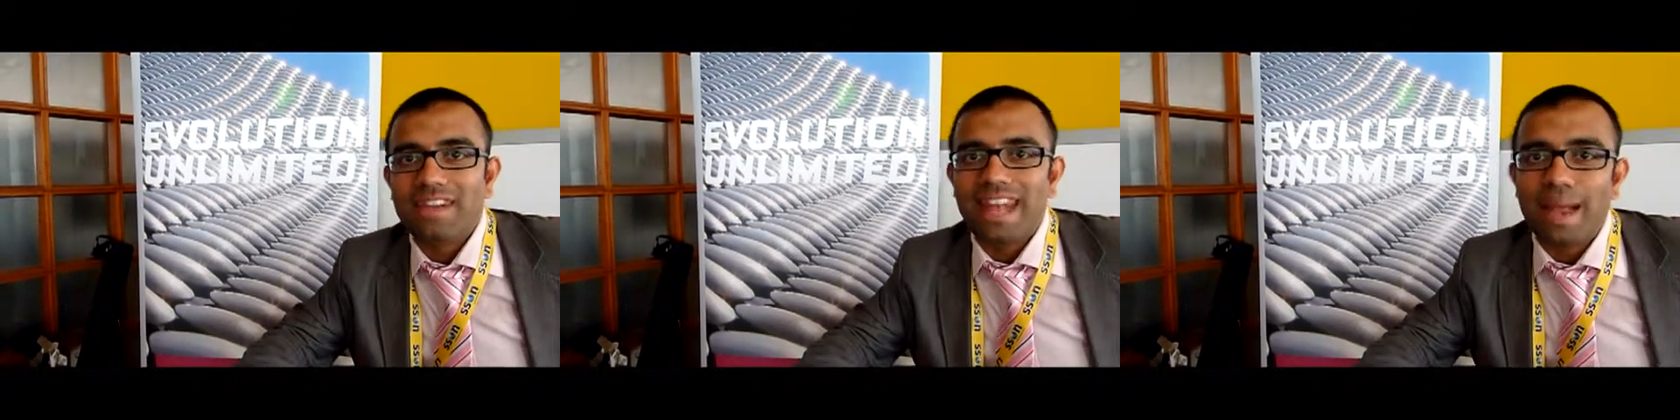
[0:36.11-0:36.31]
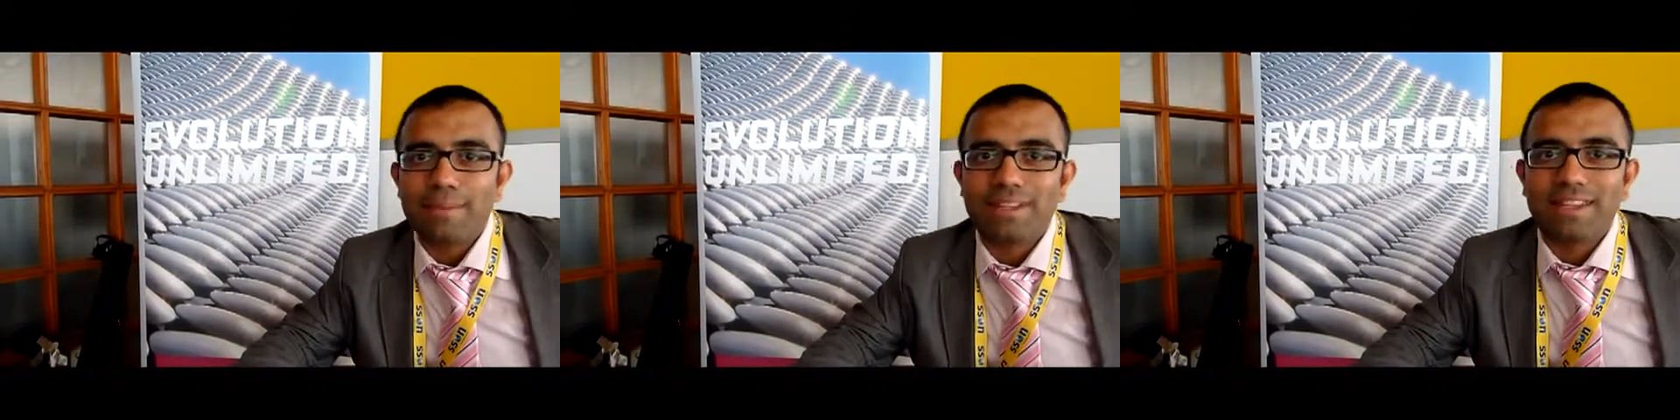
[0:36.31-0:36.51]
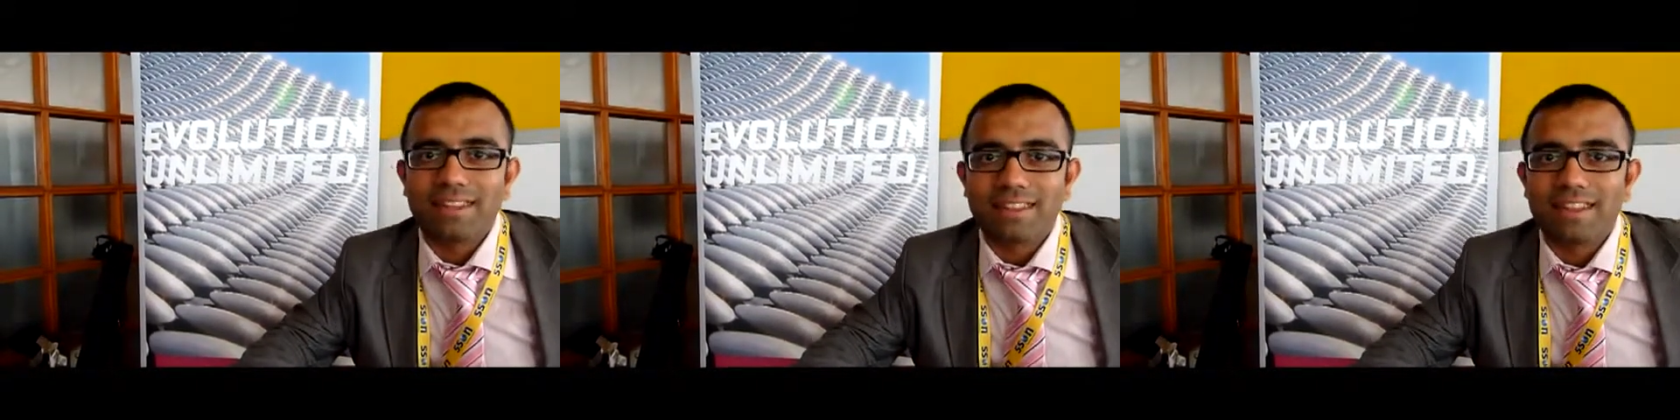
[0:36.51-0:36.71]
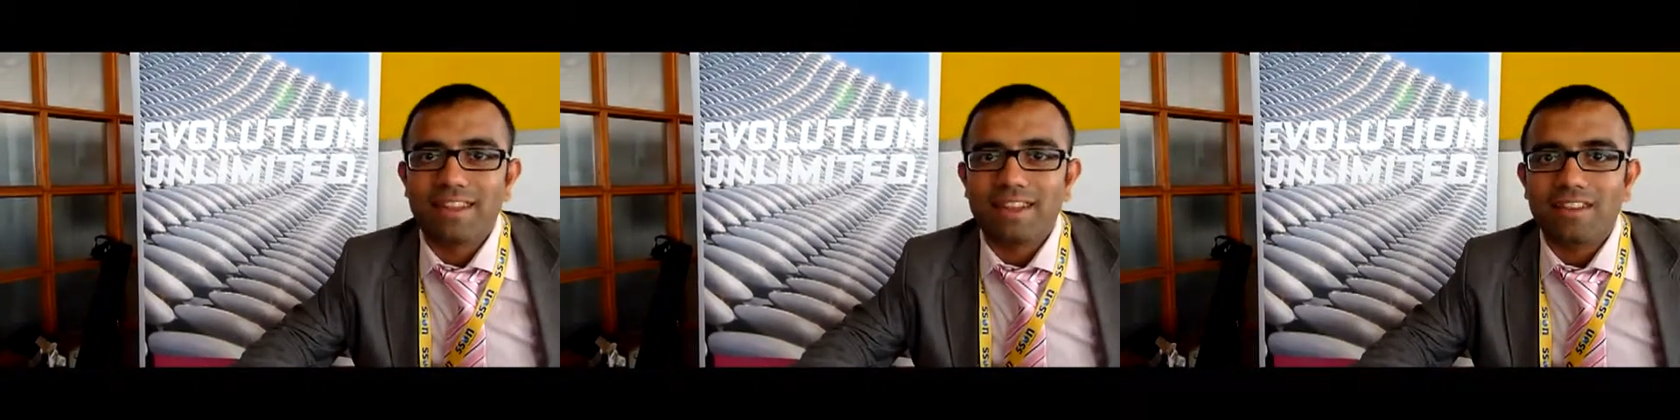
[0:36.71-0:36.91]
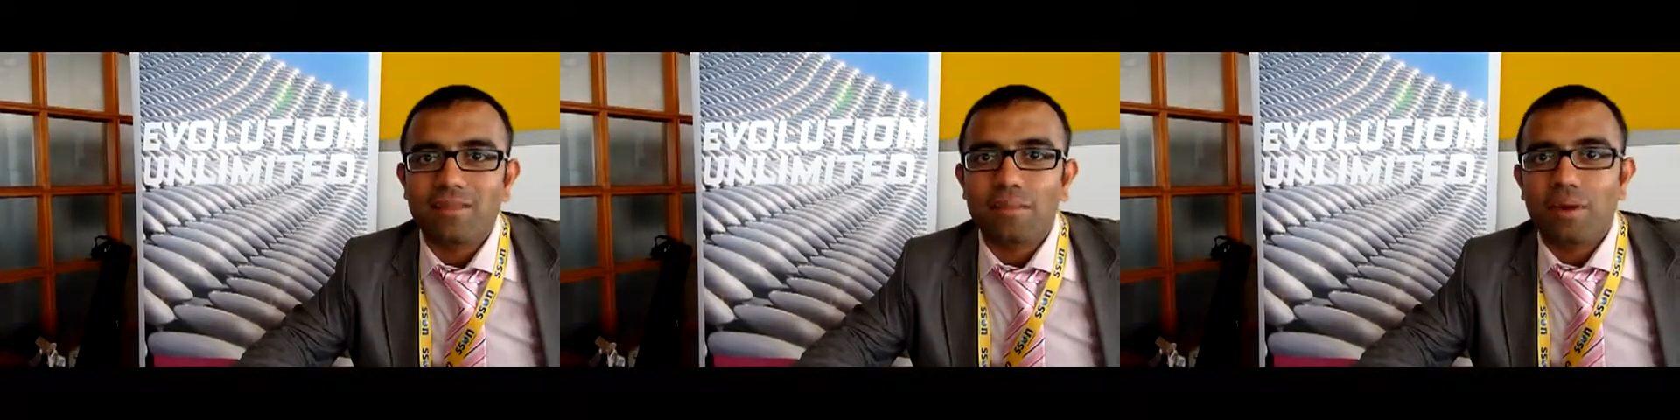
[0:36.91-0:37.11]
adapted to
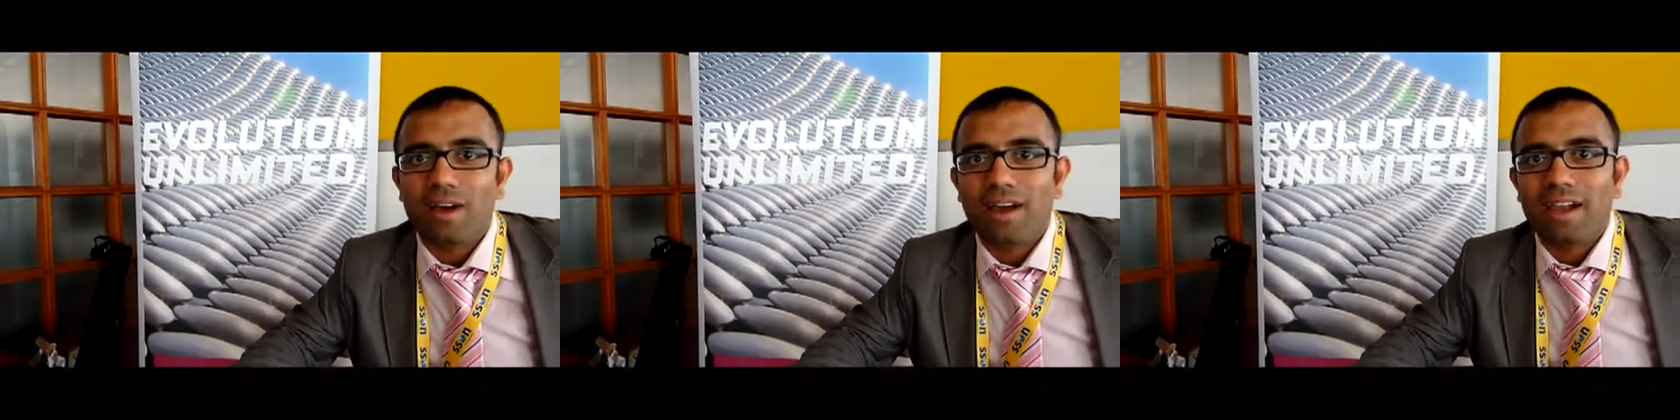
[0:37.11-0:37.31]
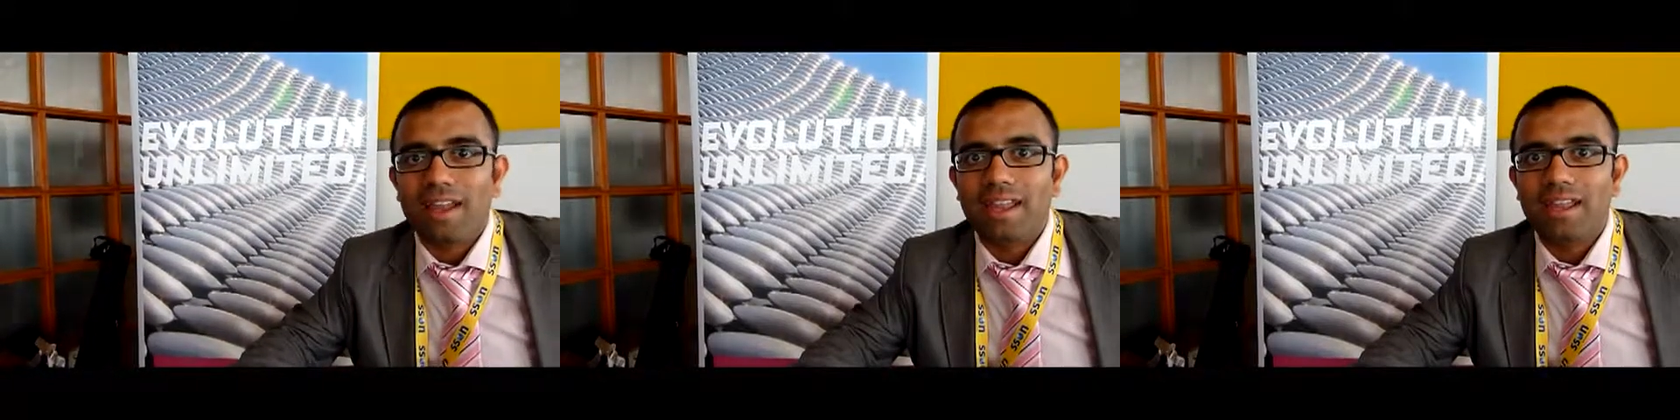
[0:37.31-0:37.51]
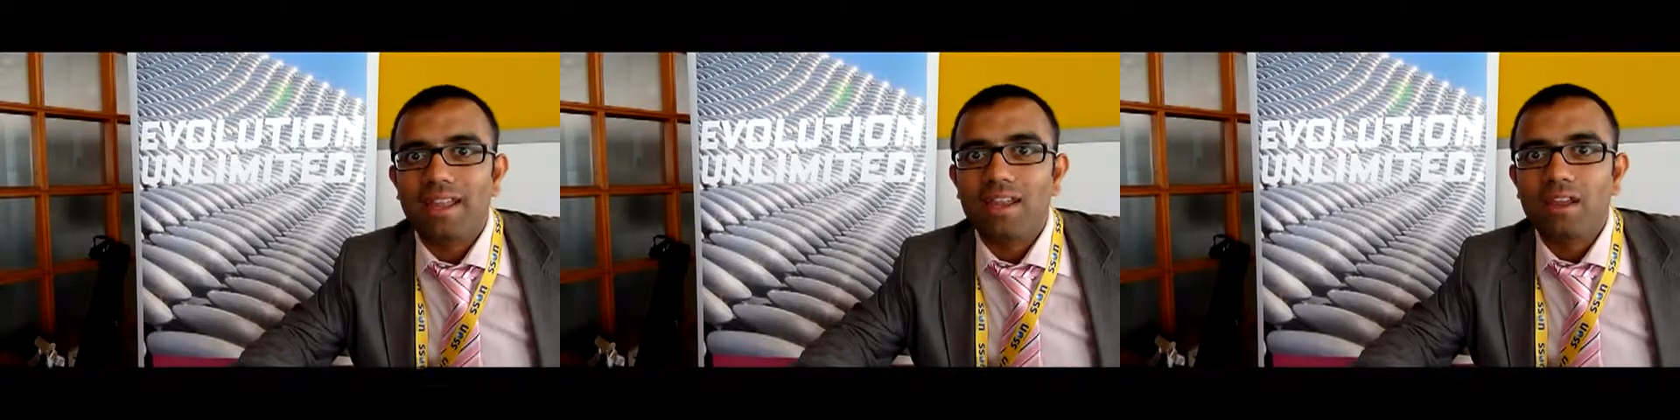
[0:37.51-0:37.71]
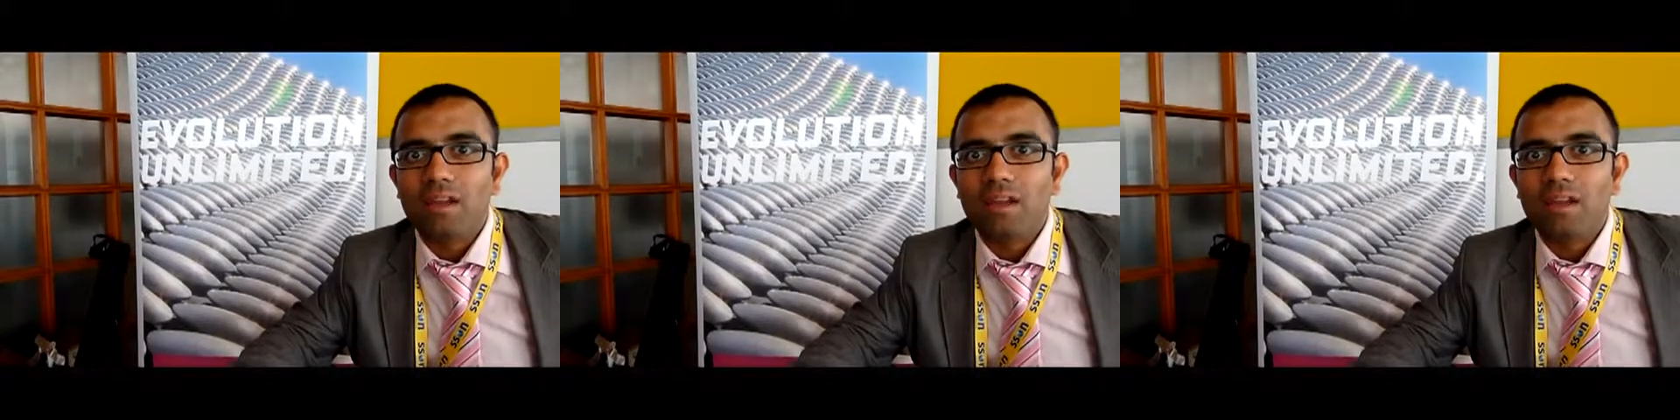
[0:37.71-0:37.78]
this by